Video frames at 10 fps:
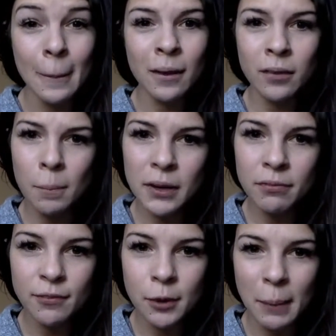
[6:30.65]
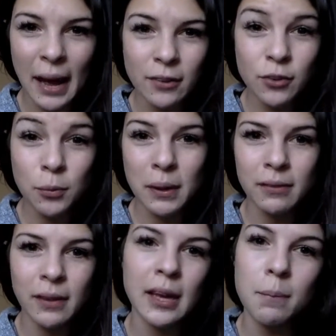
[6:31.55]
something to refer back to because
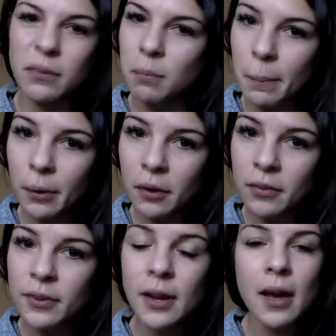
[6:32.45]
I keep this in my purse.